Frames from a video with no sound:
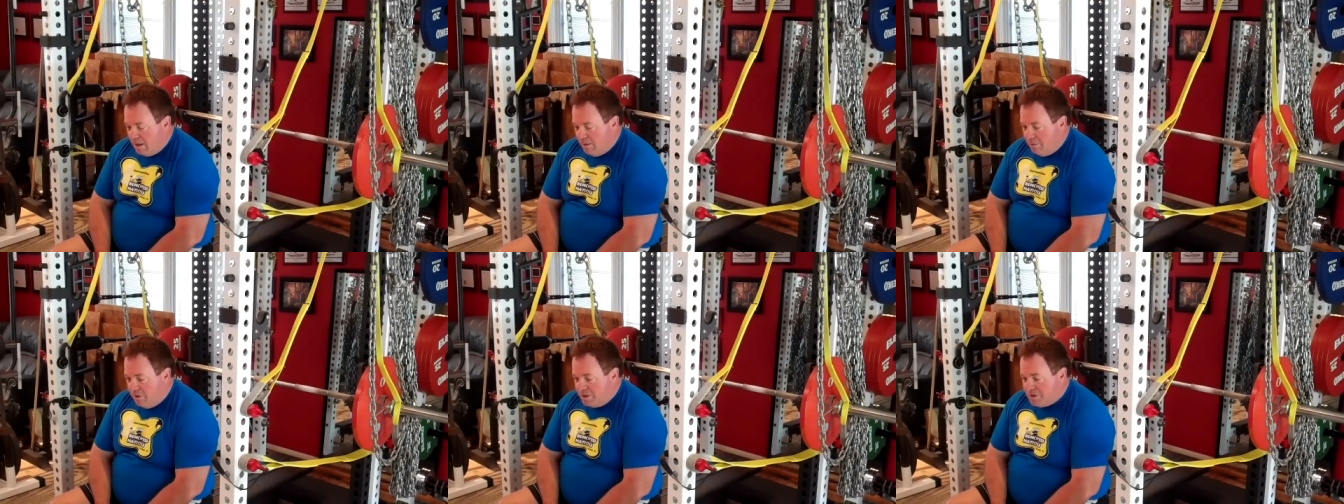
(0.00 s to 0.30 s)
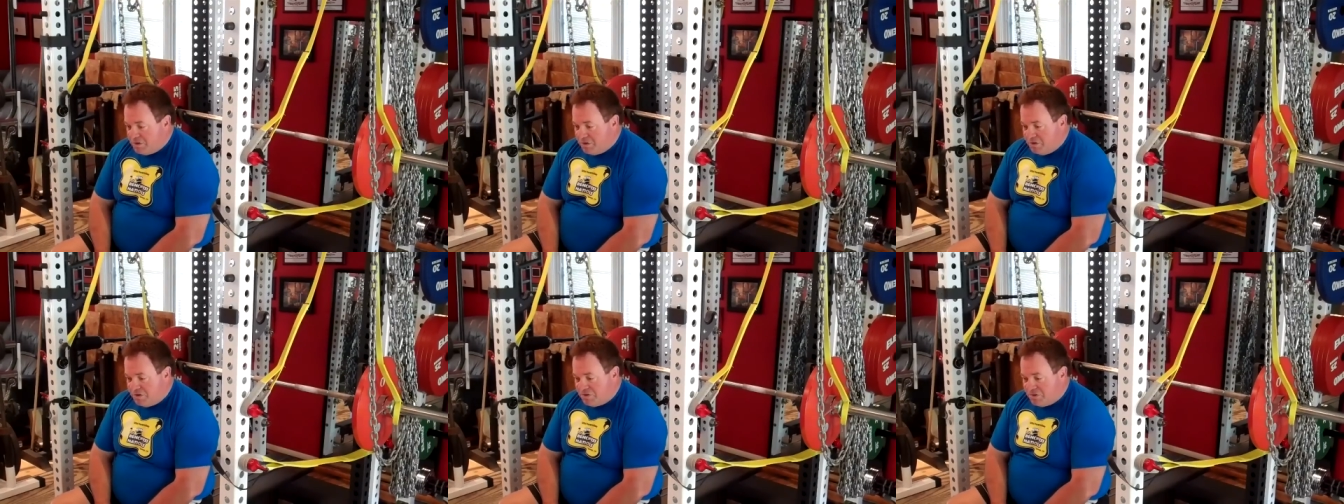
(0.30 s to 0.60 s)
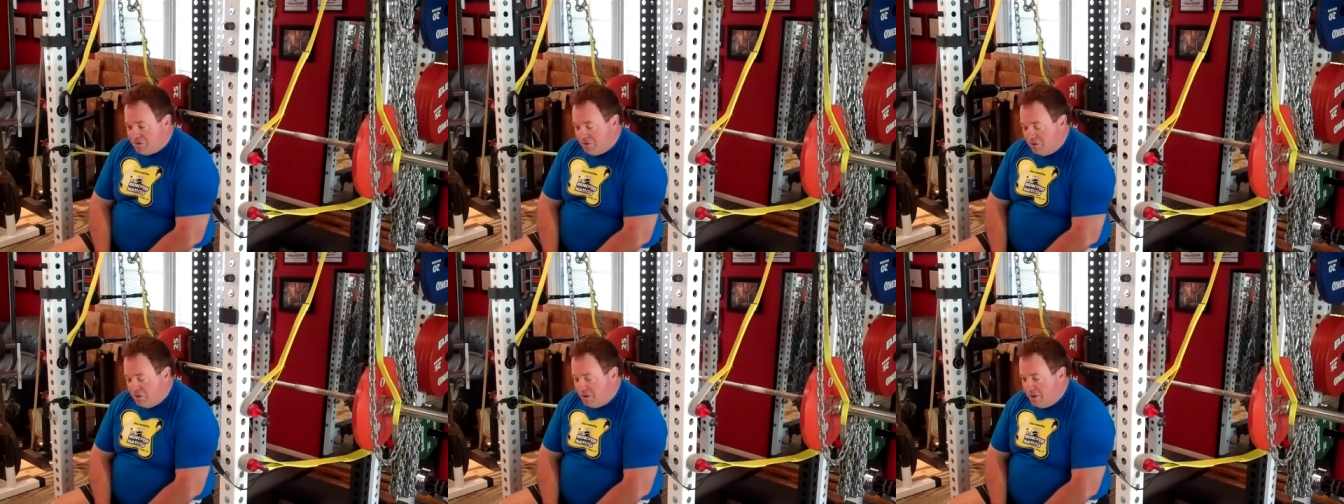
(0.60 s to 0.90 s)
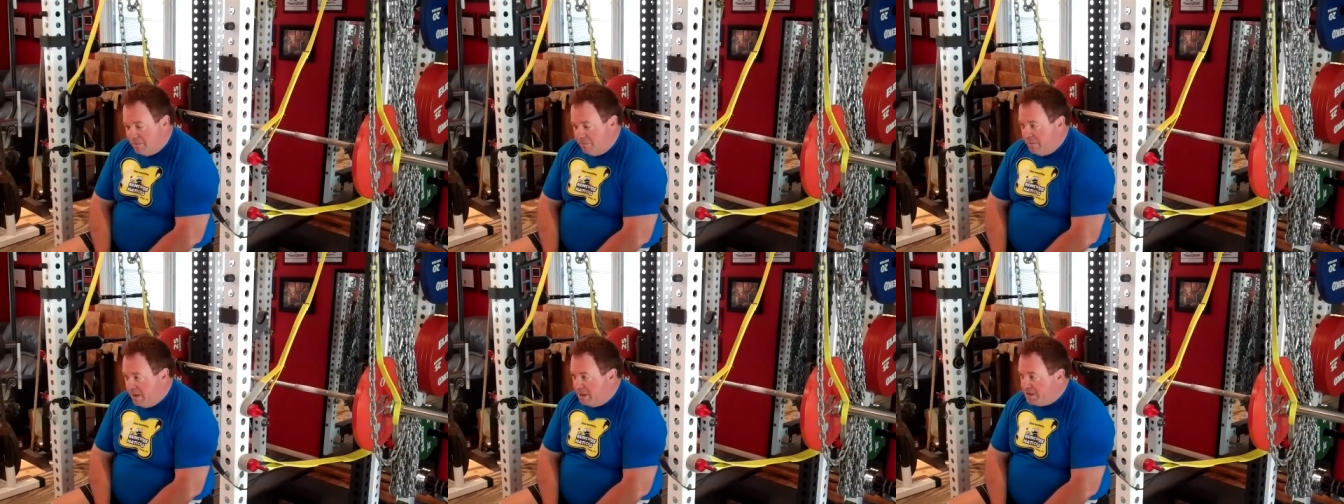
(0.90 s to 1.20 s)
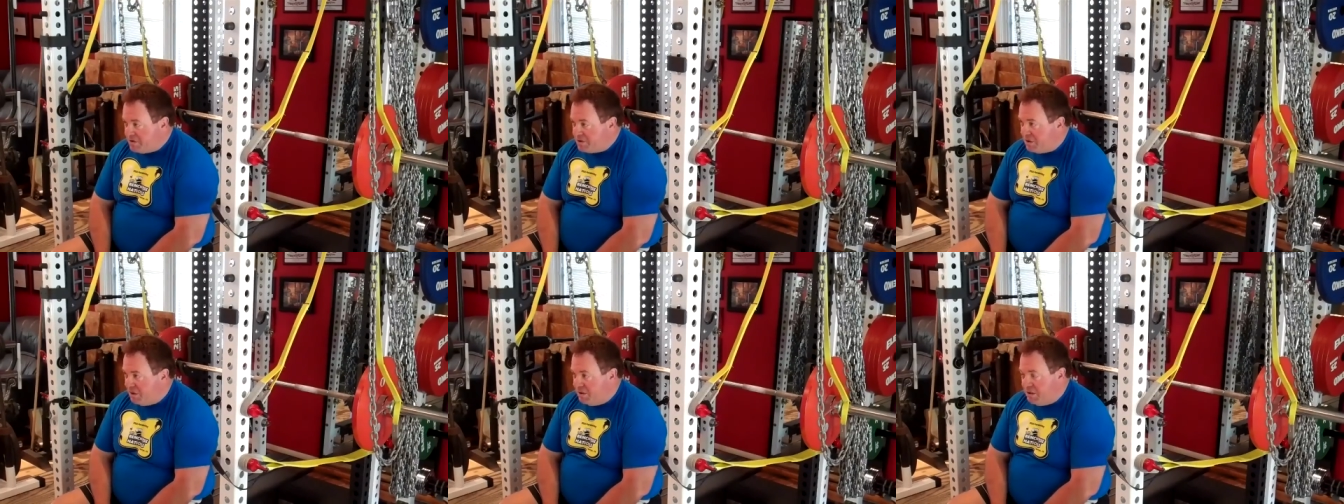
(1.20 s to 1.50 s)
Richard Sorin
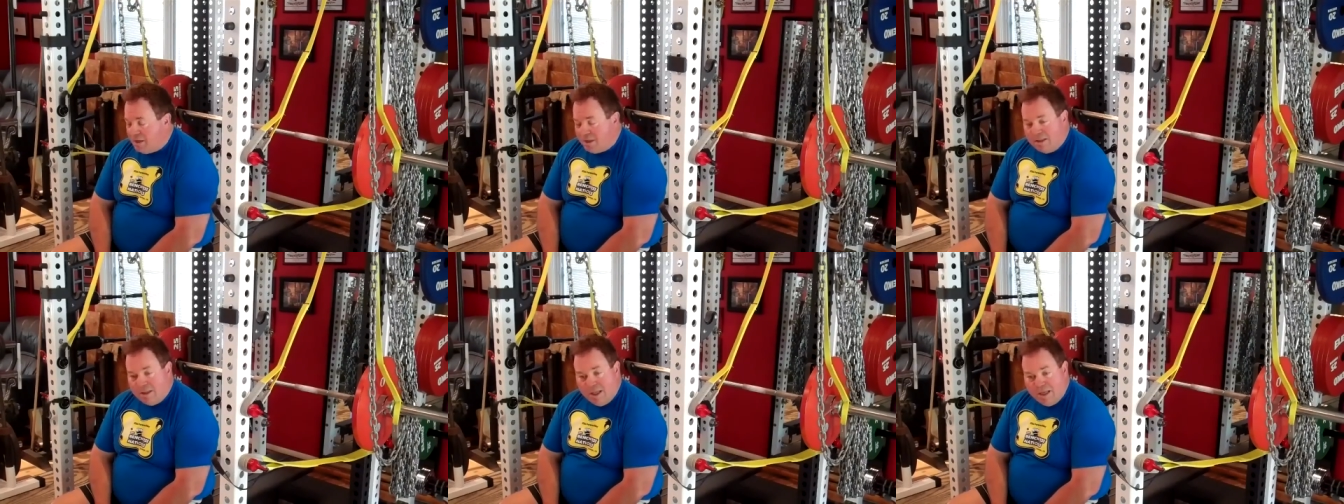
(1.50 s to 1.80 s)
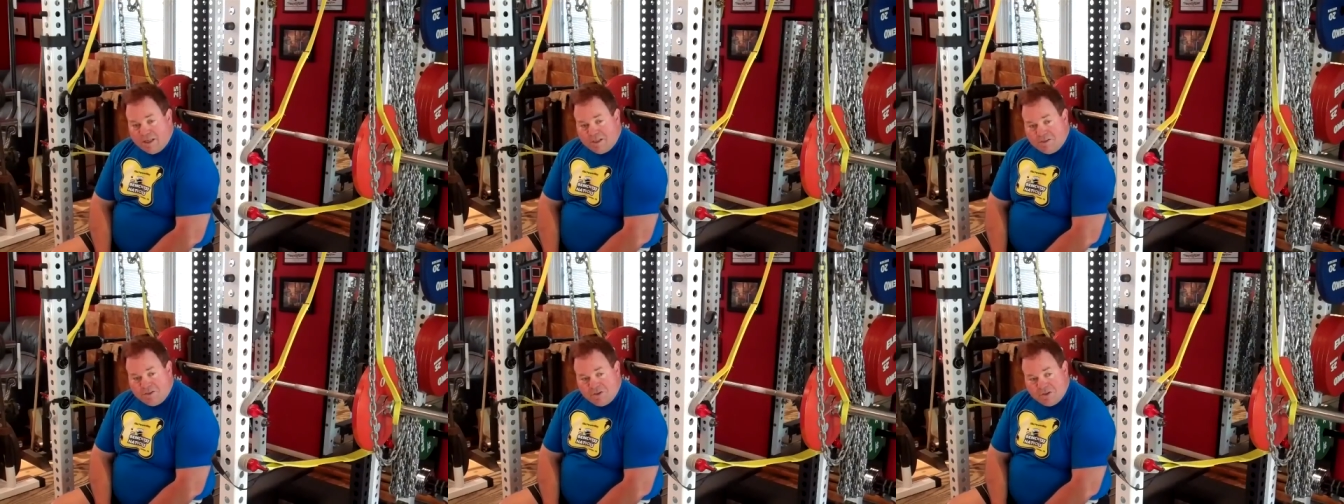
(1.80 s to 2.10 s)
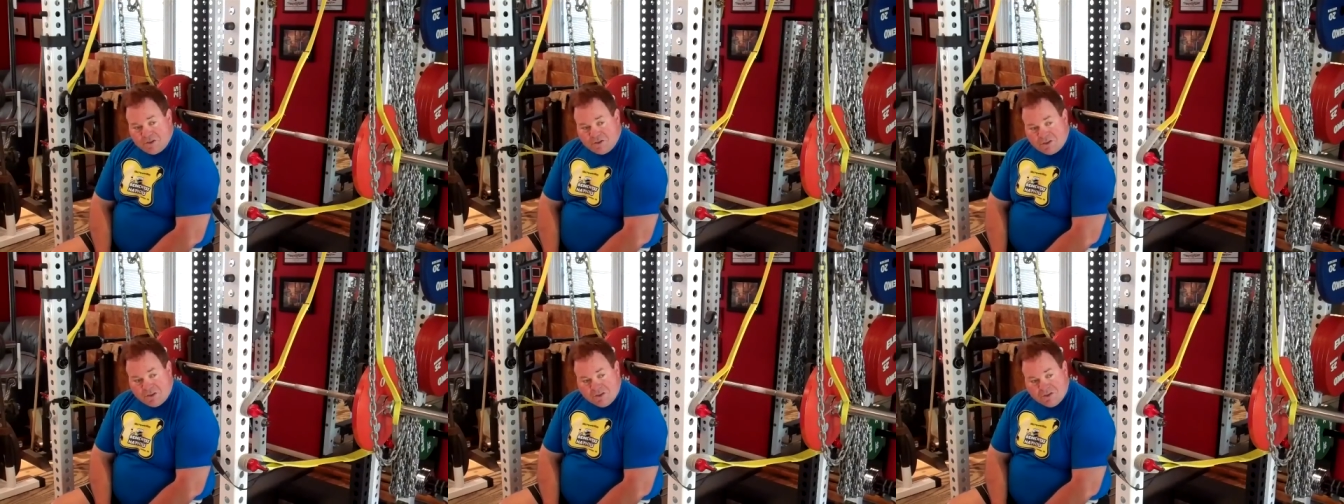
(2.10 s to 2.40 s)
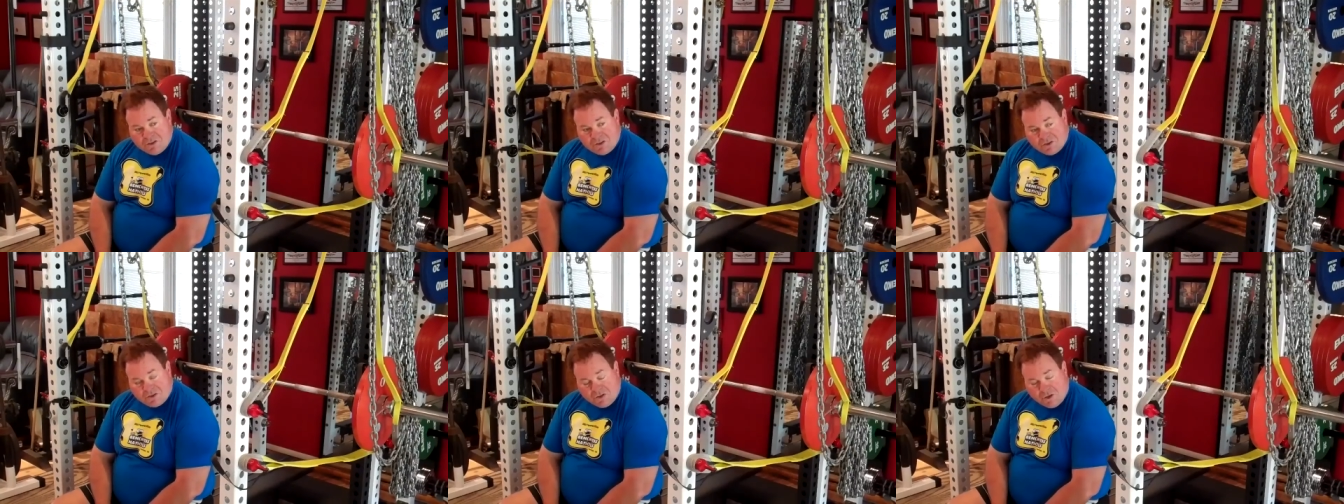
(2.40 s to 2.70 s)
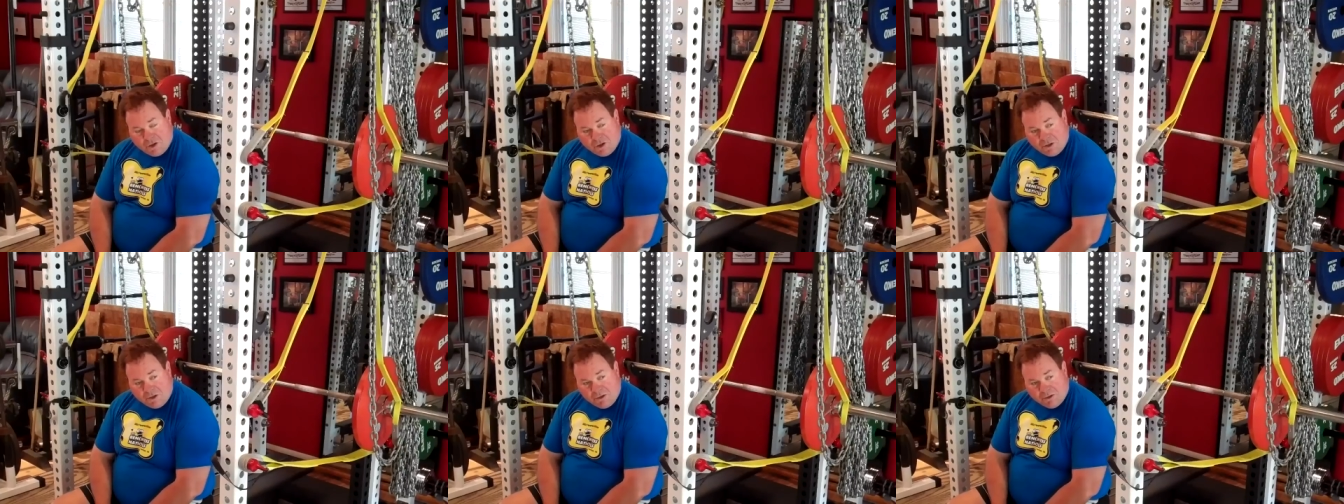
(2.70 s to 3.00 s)
mentioned that they had just
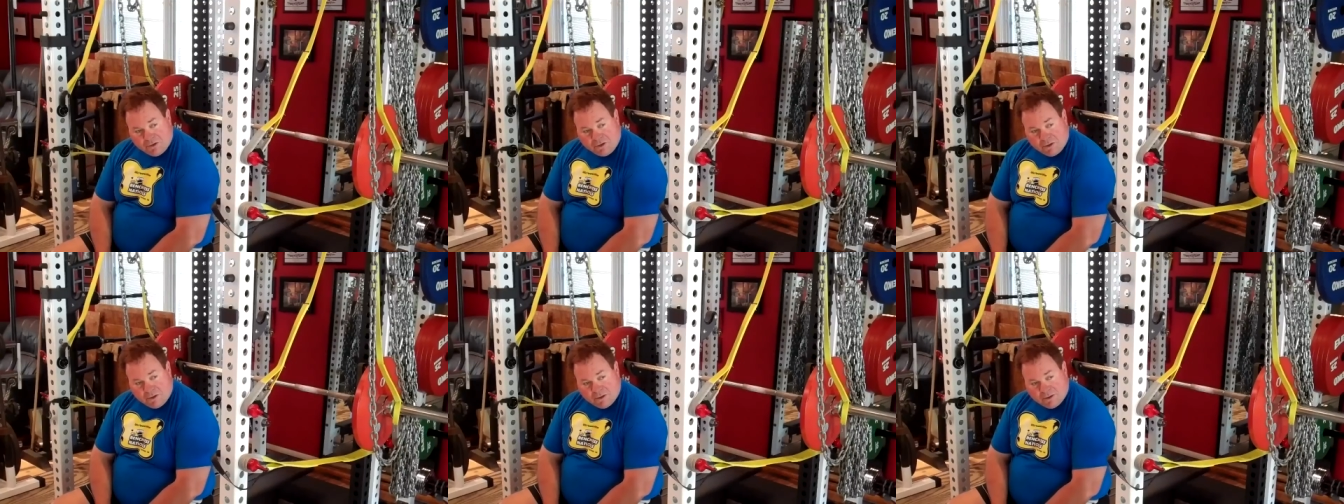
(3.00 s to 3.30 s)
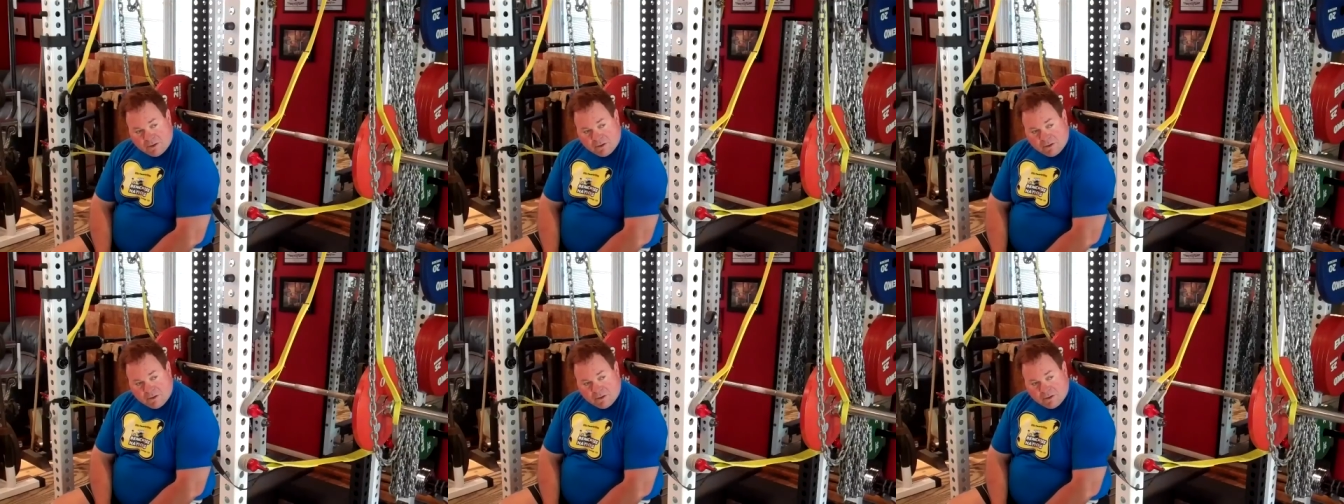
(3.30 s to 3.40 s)
installed